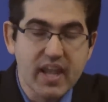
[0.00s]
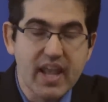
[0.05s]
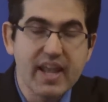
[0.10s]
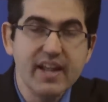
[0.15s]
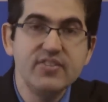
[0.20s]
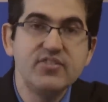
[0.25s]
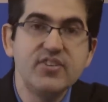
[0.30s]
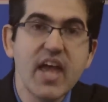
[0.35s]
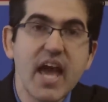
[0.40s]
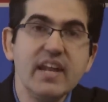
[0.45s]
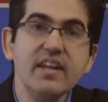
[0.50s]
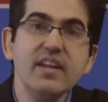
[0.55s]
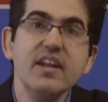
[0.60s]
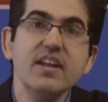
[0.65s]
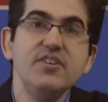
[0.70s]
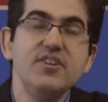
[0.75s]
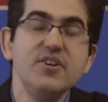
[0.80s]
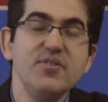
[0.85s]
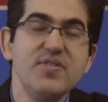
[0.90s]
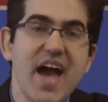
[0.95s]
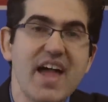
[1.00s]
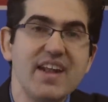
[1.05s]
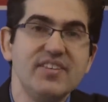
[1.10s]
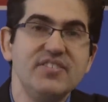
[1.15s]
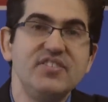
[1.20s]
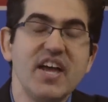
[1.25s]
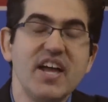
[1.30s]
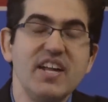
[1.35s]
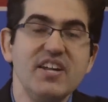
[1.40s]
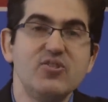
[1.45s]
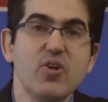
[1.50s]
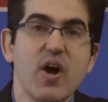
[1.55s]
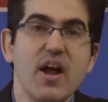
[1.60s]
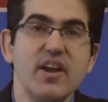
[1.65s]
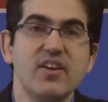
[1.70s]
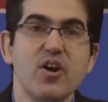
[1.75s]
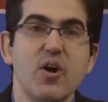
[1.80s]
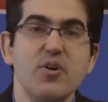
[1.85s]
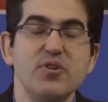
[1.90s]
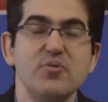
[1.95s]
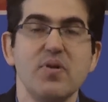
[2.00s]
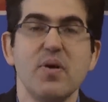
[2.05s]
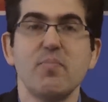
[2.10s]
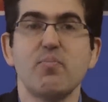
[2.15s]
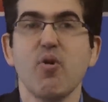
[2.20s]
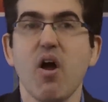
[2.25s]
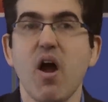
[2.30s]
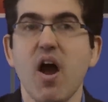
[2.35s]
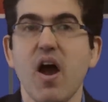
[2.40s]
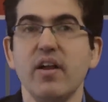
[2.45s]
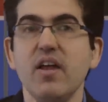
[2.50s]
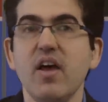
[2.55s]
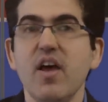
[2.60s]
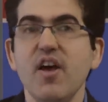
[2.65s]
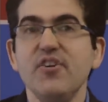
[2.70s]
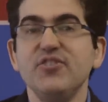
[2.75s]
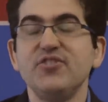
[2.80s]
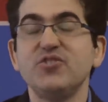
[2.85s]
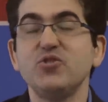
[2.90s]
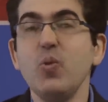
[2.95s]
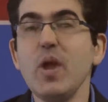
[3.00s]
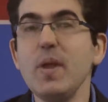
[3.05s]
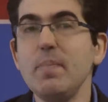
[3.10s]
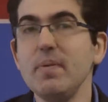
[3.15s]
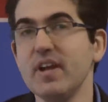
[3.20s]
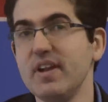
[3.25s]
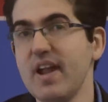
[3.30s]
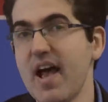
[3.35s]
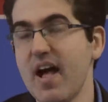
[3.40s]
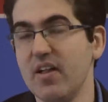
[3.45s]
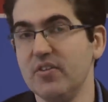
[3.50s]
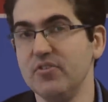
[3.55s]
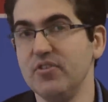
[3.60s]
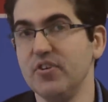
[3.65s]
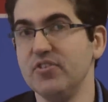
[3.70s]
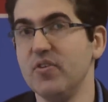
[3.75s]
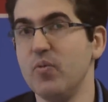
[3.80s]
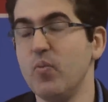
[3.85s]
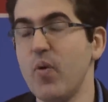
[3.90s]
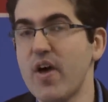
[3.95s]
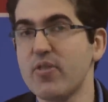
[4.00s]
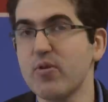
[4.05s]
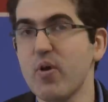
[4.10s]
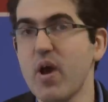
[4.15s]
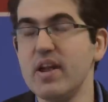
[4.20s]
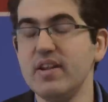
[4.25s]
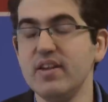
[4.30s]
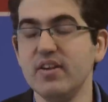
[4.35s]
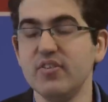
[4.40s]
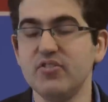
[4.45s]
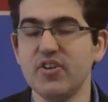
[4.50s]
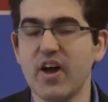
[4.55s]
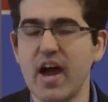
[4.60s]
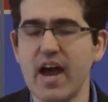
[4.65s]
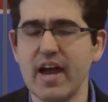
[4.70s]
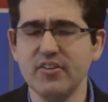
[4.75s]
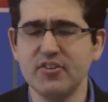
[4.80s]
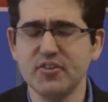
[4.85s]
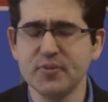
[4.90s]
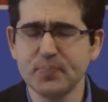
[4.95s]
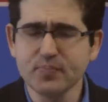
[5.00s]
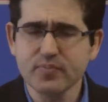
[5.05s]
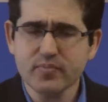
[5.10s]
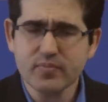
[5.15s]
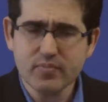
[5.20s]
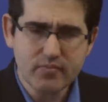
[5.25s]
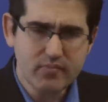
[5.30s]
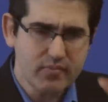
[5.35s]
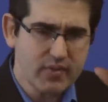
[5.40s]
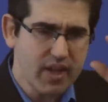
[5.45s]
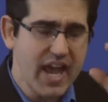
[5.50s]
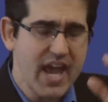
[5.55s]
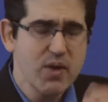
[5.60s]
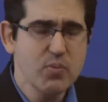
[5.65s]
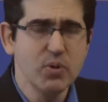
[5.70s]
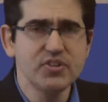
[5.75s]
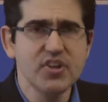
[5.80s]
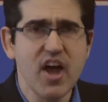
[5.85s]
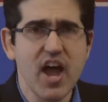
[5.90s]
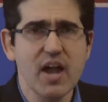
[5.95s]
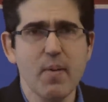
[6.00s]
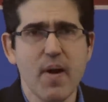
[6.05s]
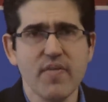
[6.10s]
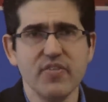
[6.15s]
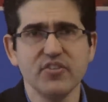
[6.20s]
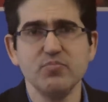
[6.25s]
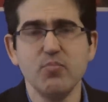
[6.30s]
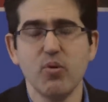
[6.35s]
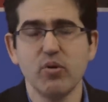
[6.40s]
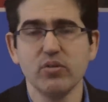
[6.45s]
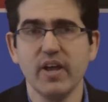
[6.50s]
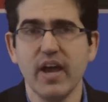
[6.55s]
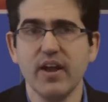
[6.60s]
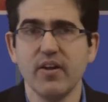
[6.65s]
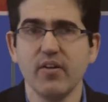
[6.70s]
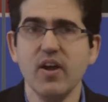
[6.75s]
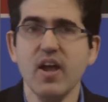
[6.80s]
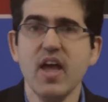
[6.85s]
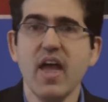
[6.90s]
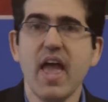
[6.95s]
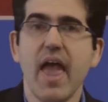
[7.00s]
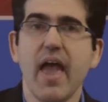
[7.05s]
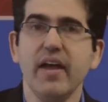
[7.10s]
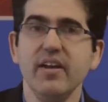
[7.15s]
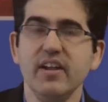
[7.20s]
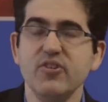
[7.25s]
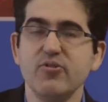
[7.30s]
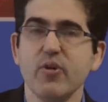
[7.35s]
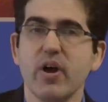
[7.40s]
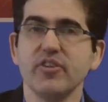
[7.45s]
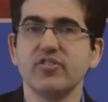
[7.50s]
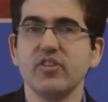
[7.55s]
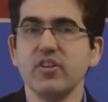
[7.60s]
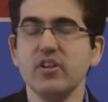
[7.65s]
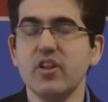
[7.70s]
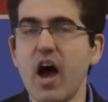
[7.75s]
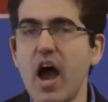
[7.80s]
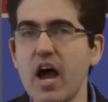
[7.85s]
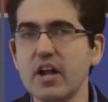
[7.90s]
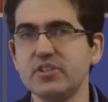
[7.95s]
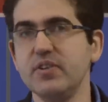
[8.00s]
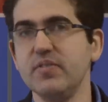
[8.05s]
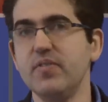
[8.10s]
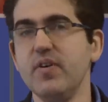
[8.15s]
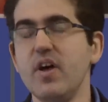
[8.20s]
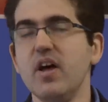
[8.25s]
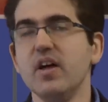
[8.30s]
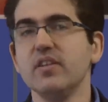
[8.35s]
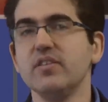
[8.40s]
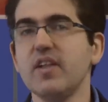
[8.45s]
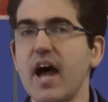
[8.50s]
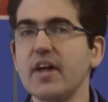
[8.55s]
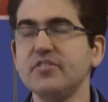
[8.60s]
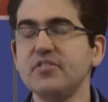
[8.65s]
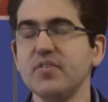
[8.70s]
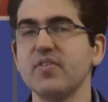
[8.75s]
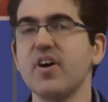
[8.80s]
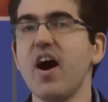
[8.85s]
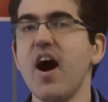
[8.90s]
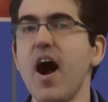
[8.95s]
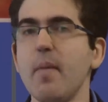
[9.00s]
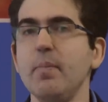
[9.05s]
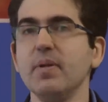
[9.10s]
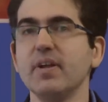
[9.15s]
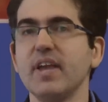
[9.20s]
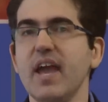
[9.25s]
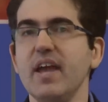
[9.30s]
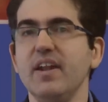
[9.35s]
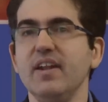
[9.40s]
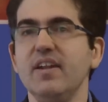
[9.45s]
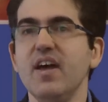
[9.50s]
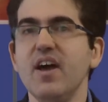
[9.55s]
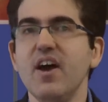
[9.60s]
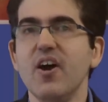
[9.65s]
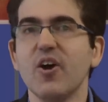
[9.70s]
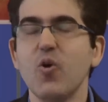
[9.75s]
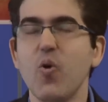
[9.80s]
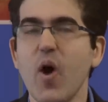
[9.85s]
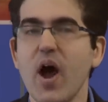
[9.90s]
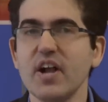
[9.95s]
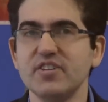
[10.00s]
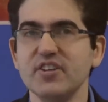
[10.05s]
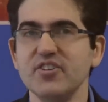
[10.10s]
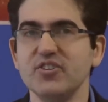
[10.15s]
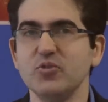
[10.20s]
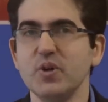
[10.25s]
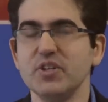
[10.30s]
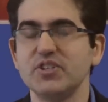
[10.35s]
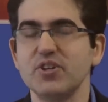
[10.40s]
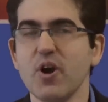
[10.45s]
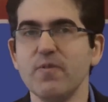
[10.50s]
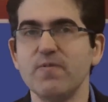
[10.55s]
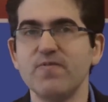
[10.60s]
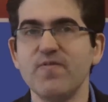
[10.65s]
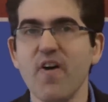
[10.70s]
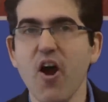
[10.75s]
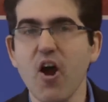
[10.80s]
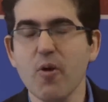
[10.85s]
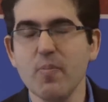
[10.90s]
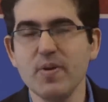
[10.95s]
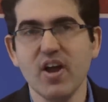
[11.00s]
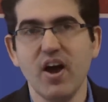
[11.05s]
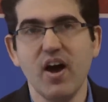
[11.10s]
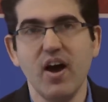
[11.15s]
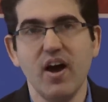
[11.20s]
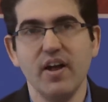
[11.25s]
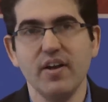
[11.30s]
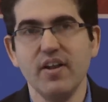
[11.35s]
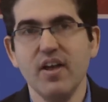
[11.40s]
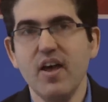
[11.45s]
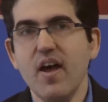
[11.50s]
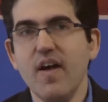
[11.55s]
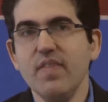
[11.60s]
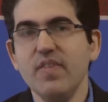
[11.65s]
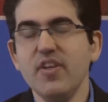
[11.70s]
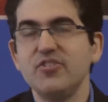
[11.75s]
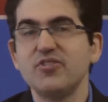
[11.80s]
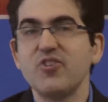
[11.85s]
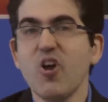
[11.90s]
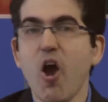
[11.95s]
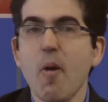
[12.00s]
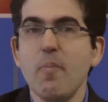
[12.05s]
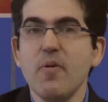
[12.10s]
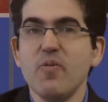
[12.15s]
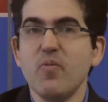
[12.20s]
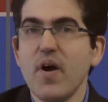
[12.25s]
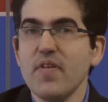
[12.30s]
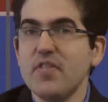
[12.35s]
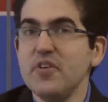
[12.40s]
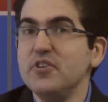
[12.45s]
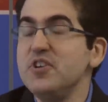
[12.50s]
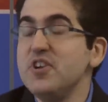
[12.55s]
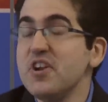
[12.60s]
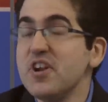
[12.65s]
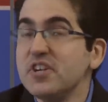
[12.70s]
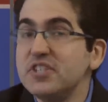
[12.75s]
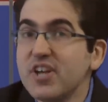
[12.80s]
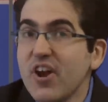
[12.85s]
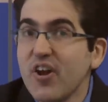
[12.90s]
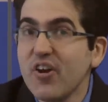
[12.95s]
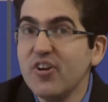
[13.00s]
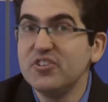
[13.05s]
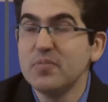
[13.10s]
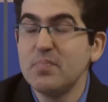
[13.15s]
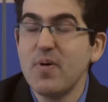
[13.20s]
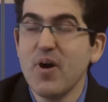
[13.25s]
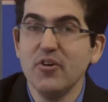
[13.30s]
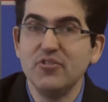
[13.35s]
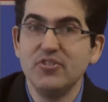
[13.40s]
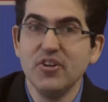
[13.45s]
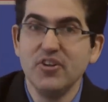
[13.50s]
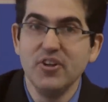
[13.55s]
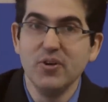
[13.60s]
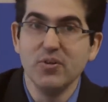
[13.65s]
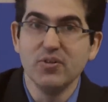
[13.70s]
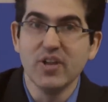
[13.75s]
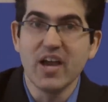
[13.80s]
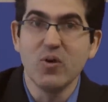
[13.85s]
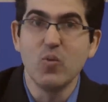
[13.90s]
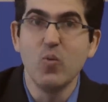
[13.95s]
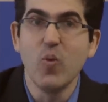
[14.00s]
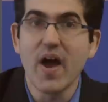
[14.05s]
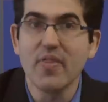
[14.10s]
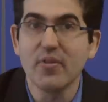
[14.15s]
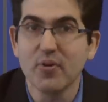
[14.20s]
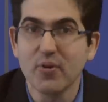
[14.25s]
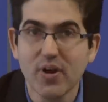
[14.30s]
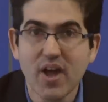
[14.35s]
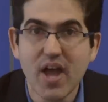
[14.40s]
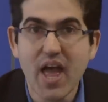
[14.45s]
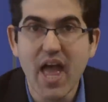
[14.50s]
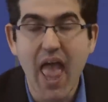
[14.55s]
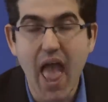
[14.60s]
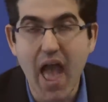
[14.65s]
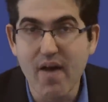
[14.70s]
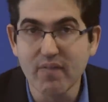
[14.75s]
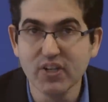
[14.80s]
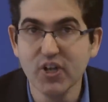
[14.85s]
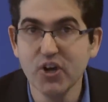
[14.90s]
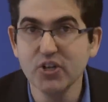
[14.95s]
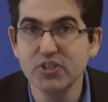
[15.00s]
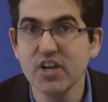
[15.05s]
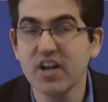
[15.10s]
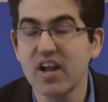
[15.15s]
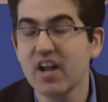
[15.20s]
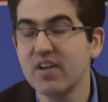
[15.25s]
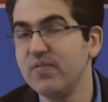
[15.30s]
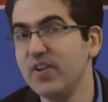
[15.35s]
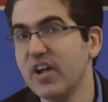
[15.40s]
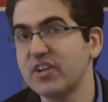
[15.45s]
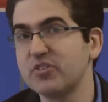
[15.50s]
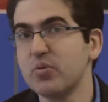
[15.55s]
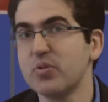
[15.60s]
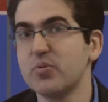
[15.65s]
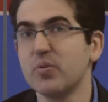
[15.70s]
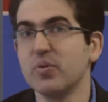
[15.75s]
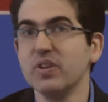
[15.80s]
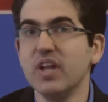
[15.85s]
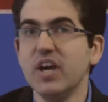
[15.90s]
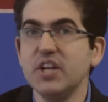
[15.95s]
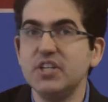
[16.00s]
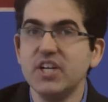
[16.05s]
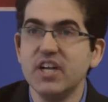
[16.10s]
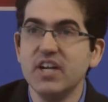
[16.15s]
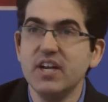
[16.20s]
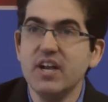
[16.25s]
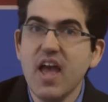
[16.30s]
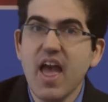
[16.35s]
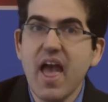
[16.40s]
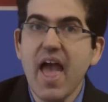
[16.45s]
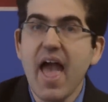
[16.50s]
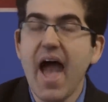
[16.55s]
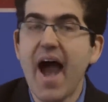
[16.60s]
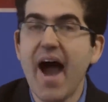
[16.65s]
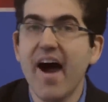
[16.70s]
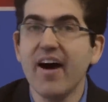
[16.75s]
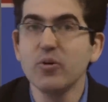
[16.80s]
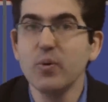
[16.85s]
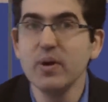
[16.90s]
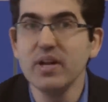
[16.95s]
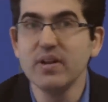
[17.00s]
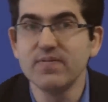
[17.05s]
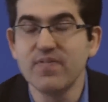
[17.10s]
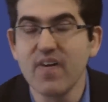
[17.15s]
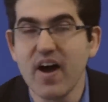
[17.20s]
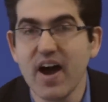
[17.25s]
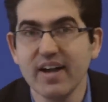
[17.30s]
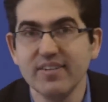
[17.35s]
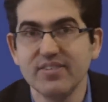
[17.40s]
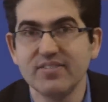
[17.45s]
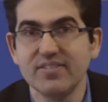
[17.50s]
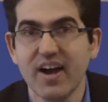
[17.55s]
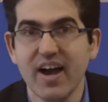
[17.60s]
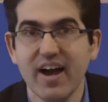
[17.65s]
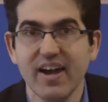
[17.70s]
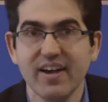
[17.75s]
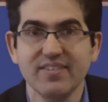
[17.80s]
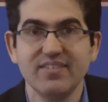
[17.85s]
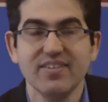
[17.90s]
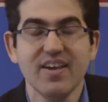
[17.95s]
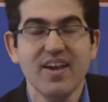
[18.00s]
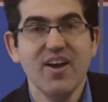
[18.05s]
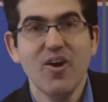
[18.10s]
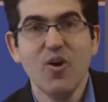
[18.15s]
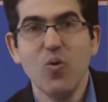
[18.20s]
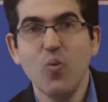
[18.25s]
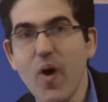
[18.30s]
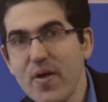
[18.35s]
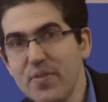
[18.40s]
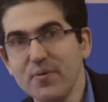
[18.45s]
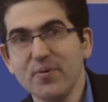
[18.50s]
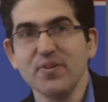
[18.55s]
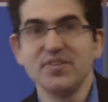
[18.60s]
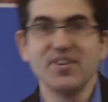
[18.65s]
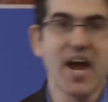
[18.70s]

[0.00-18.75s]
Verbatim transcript: Instead, he didn't do that. Instead, he tried to go into a broad, sweeping analysis of whether idea science, and we'll talk about this more later, and he addressed lots of, lots of complicated questions which go far beyond the scope of what the judiciary is supposed to do, like whether evolution conflicts with religion, how do we define science, whether the